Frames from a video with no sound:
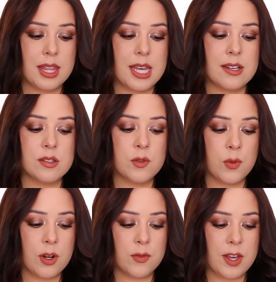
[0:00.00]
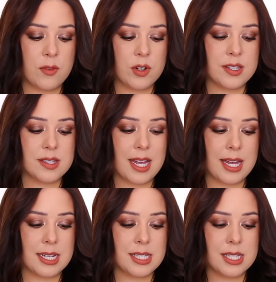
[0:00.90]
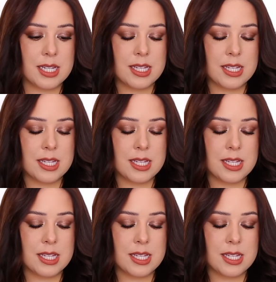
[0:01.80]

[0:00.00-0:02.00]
The Sephora favorite set,